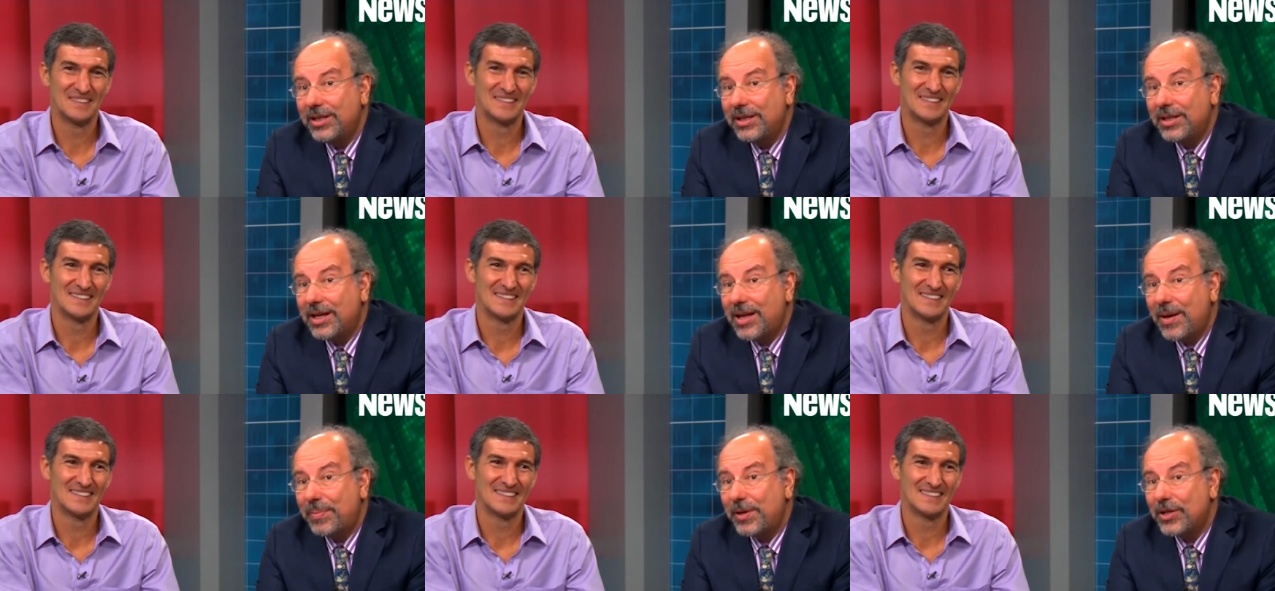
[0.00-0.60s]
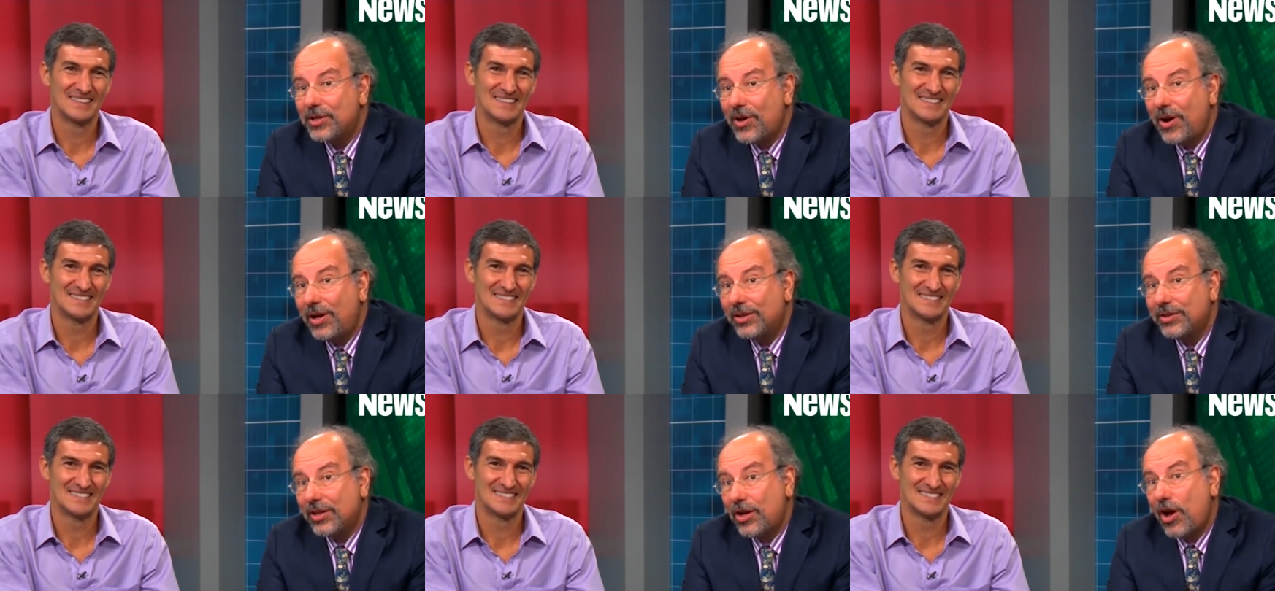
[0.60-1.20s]
Speaker 1: The company is
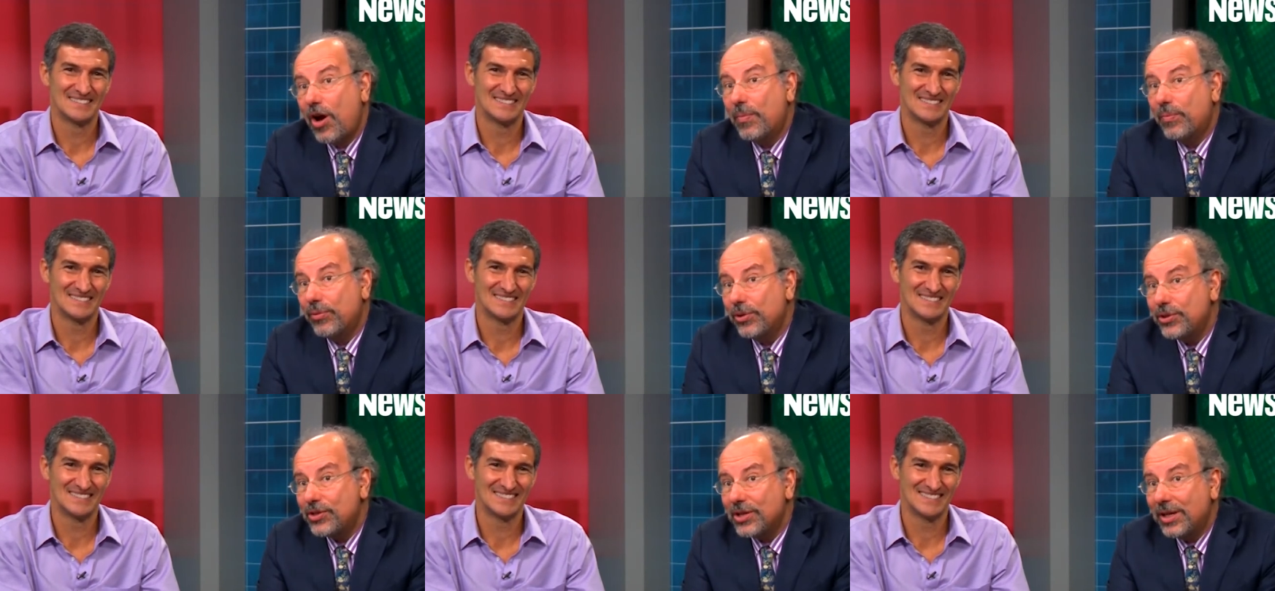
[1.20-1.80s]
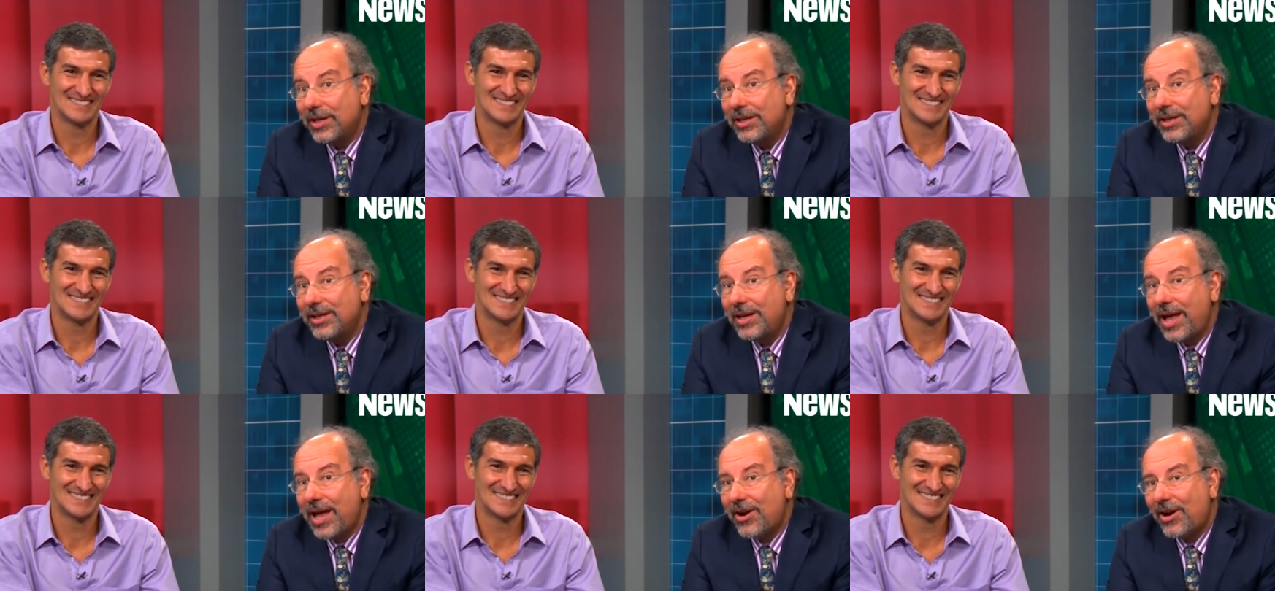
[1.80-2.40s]
called Kombrewcha,
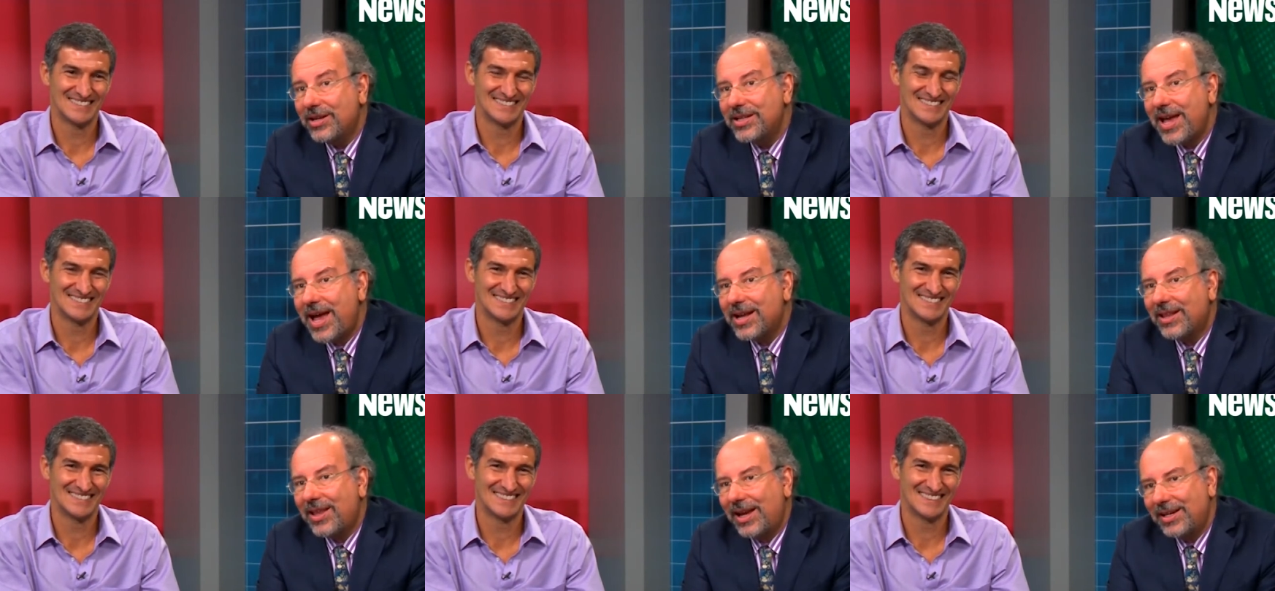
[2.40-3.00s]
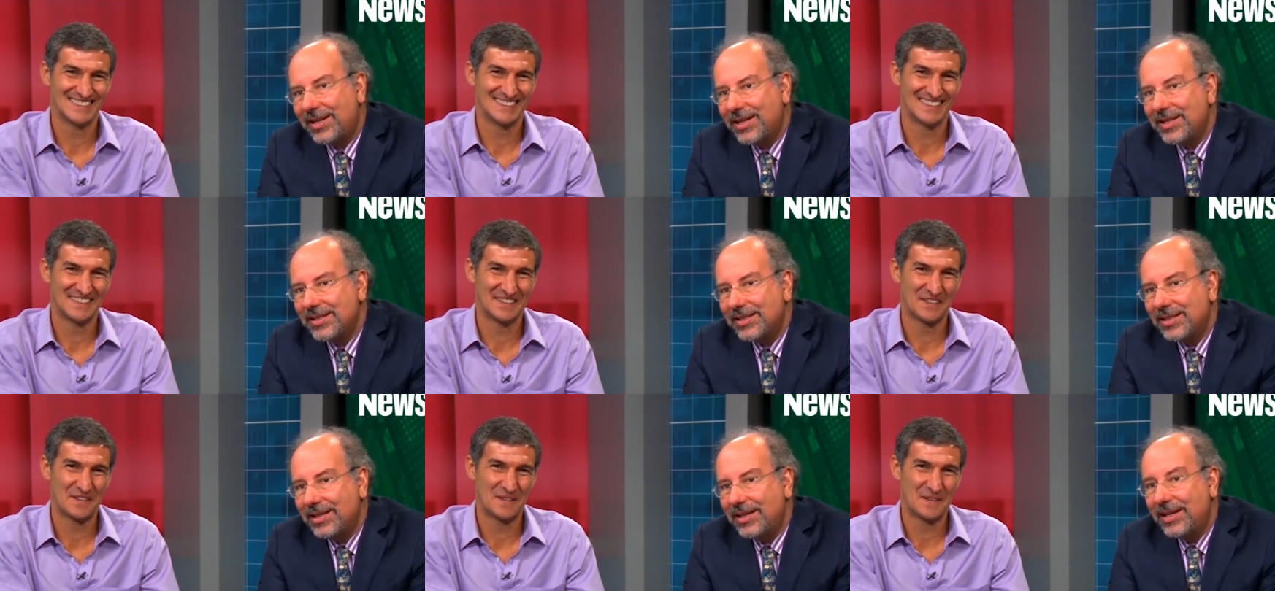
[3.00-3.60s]
and our tagline
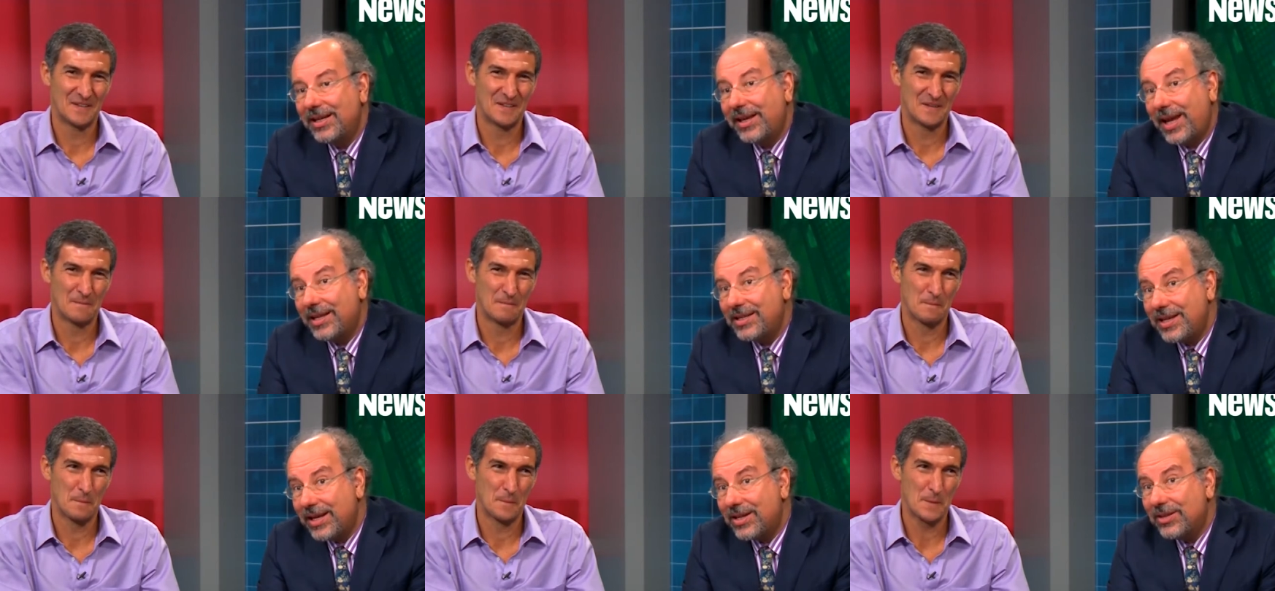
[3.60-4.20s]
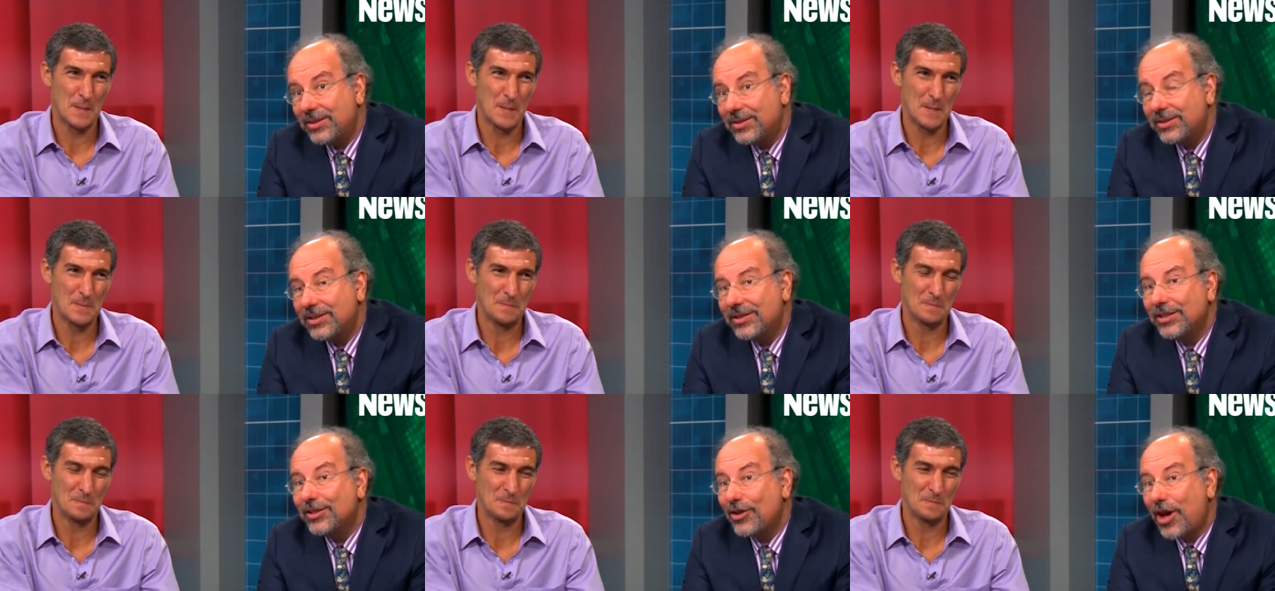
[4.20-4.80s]
is Get Tickled,
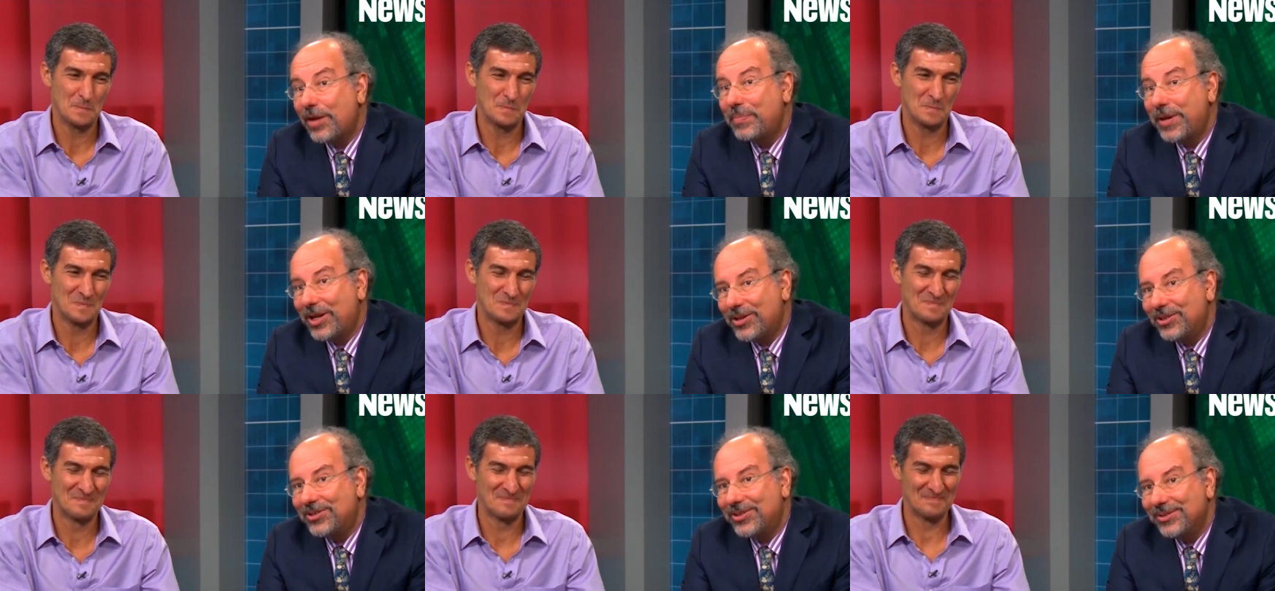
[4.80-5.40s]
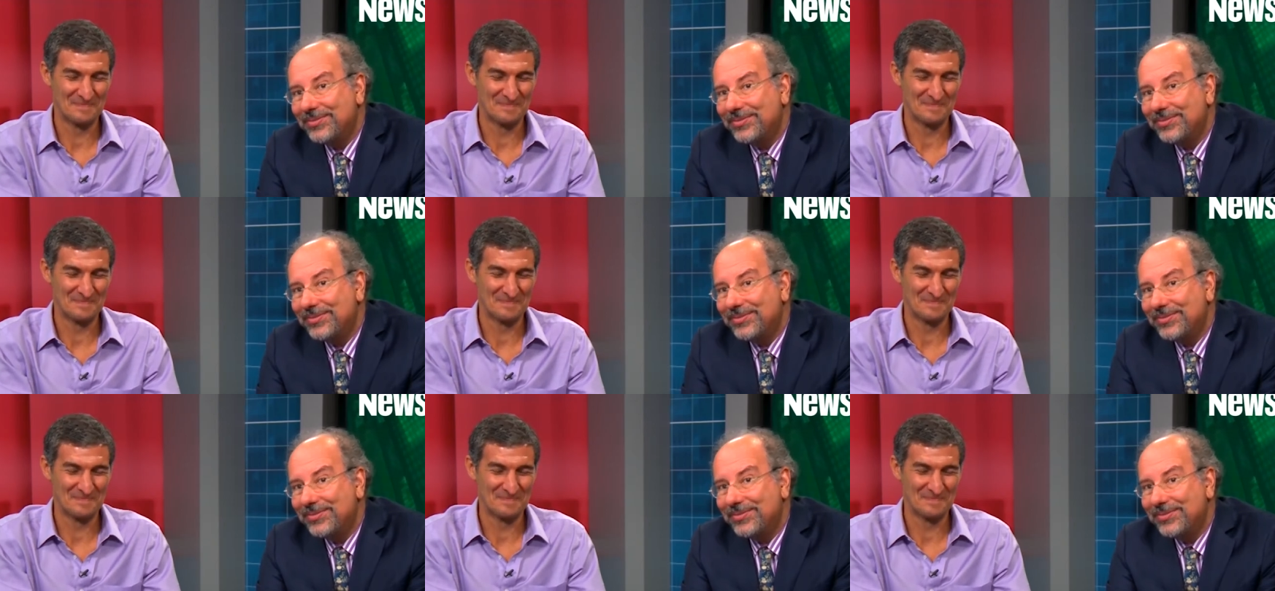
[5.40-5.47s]
Not Pickled.